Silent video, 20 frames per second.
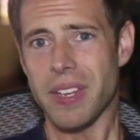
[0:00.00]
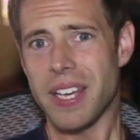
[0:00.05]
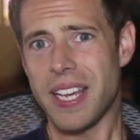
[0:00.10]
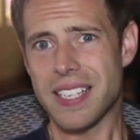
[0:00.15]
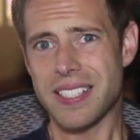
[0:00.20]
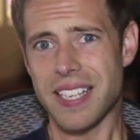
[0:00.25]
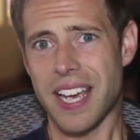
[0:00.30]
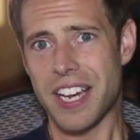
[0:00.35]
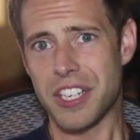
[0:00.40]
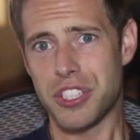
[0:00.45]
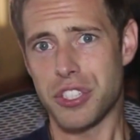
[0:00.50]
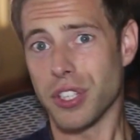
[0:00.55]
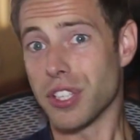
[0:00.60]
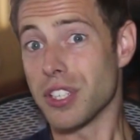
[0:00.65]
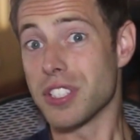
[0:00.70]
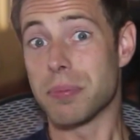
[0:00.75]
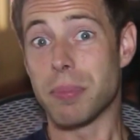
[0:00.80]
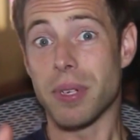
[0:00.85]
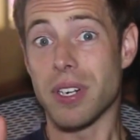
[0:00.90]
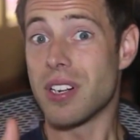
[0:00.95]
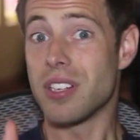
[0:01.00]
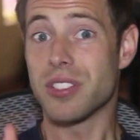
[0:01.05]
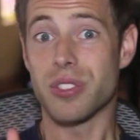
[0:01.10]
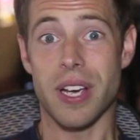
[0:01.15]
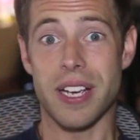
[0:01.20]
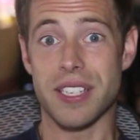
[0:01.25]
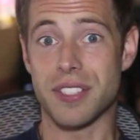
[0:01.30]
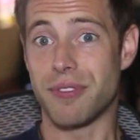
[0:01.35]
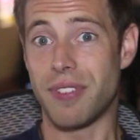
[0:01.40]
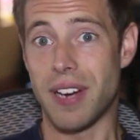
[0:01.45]
Yes, it has sugars, but it also
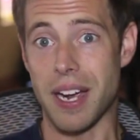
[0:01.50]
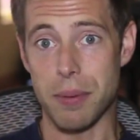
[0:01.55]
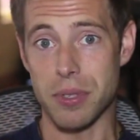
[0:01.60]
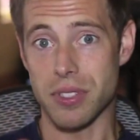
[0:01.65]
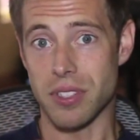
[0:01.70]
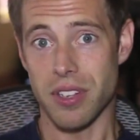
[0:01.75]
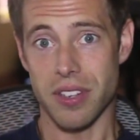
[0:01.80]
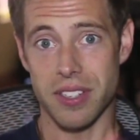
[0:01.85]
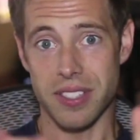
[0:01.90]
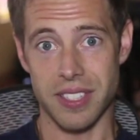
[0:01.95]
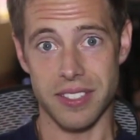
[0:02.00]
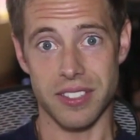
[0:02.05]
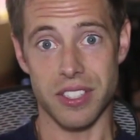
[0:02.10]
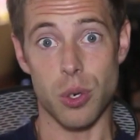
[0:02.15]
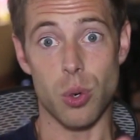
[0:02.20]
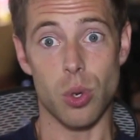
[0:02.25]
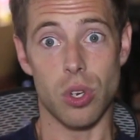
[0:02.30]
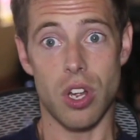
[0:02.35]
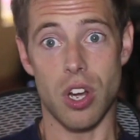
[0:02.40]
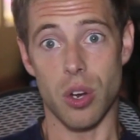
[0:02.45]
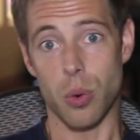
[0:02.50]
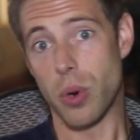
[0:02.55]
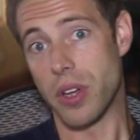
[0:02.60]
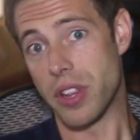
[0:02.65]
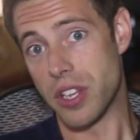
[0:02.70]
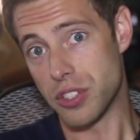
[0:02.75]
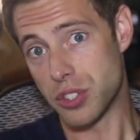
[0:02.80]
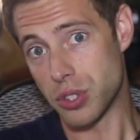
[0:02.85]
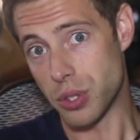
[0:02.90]
has fibers and all these things that go along with it,